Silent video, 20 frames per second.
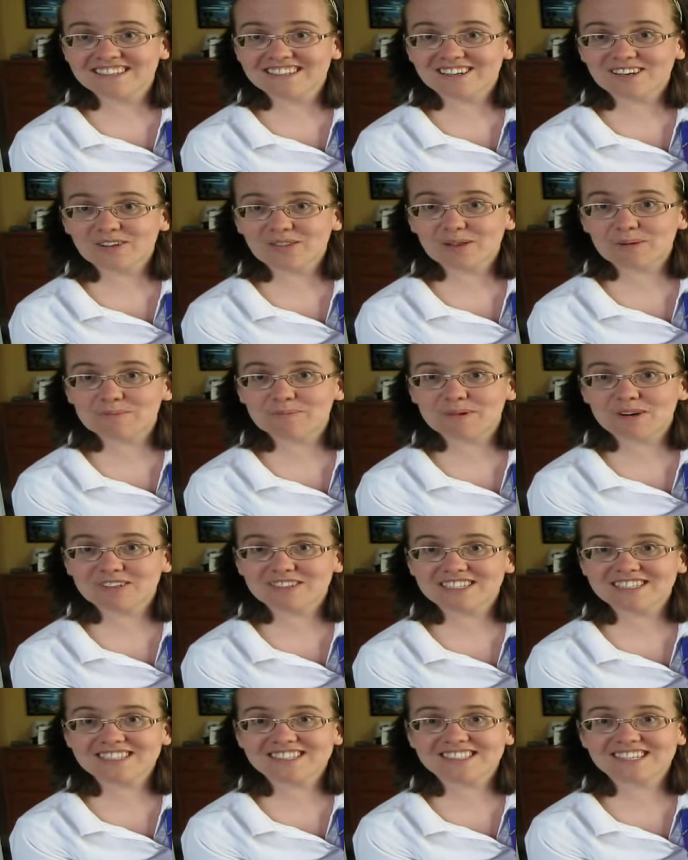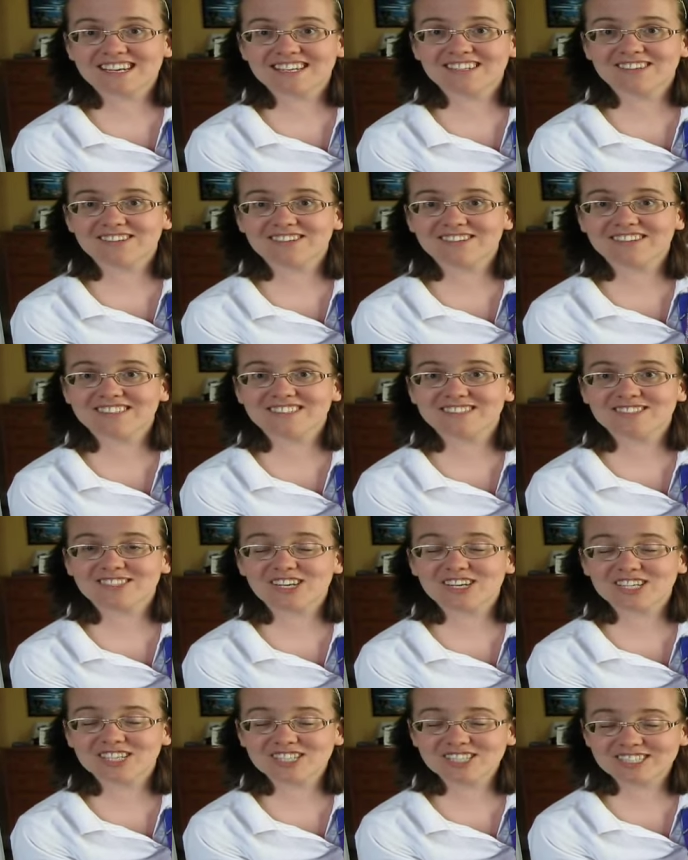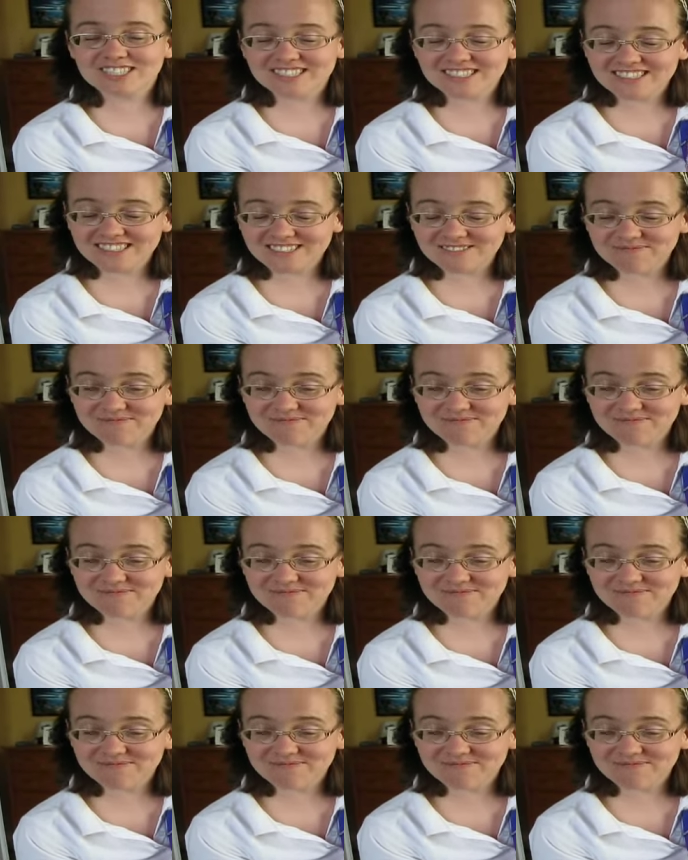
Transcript: Oh, the bodice my and on the skirts. God.